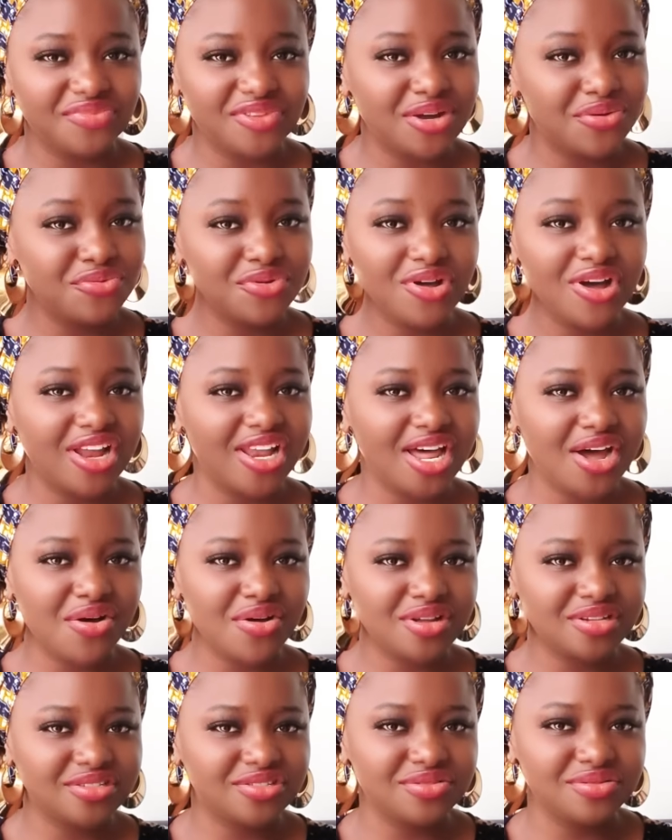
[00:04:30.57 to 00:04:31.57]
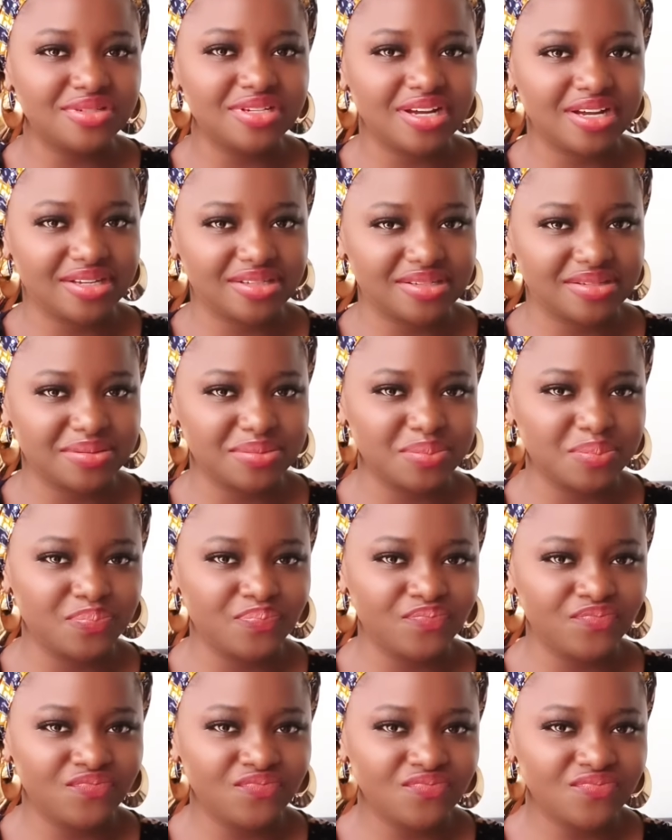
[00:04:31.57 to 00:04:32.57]
They will not allow us do that.
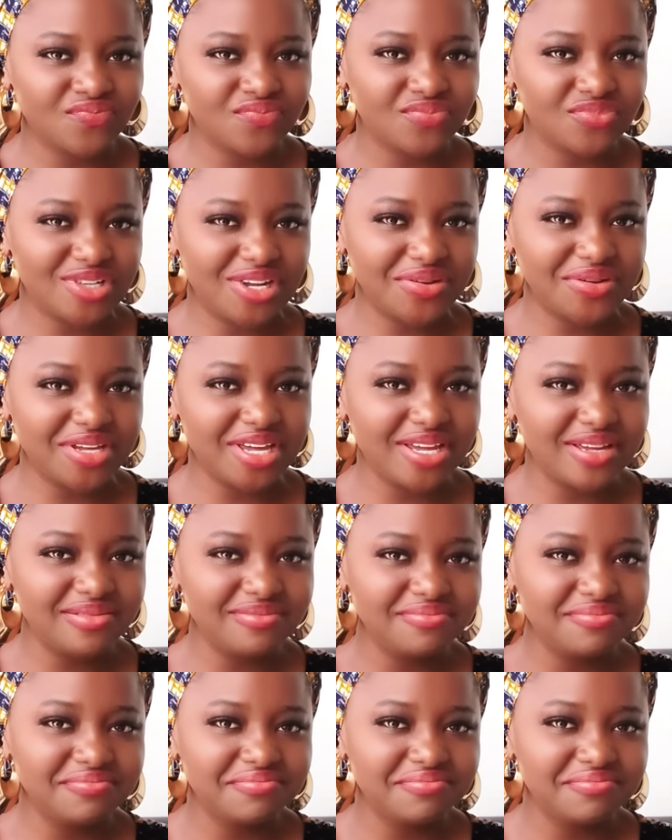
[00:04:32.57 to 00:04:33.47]
Okay?